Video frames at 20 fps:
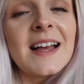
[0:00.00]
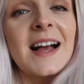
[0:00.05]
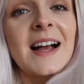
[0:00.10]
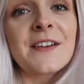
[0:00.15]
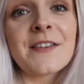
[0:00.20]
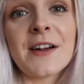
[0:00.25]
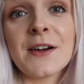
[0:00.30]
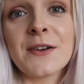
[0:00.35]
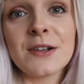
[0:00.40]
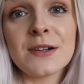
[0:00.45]
a
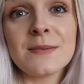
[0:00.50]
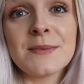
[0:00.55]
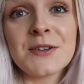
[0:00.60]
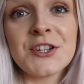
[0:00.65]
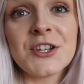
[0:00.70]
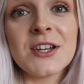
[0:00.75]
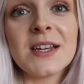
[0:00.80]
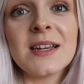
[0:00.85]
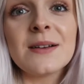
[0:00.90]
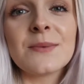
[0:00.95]
crowler
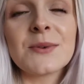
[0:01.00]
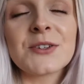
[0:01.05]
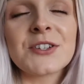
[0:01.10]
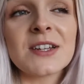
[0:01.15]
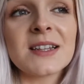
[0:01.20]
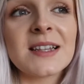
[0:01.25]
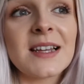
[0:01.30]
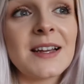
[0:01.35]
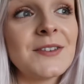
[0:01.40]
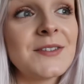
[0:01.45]
machine, which
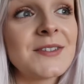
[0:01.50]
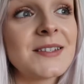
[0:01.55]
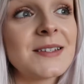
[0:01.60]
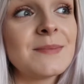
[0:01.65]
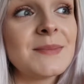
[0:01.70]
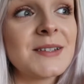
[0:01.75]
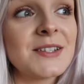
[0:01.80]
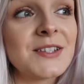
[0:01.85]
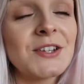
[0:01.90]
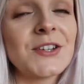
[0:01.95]
allows
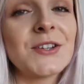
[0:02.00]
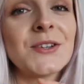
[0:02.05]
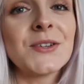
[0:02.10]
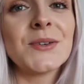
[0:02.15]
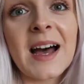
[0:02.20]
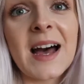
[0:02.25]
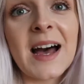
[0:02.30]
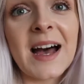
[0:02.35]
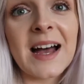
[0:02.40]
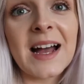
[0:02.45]
them
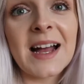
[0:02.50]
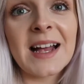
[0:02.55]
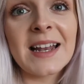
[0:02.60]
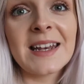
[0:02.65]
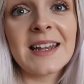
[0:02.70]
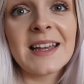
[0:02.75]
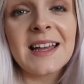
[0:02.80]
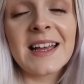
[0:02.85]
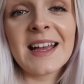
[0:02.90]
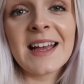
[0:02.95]
to
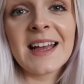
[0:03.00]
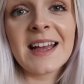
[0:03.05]
can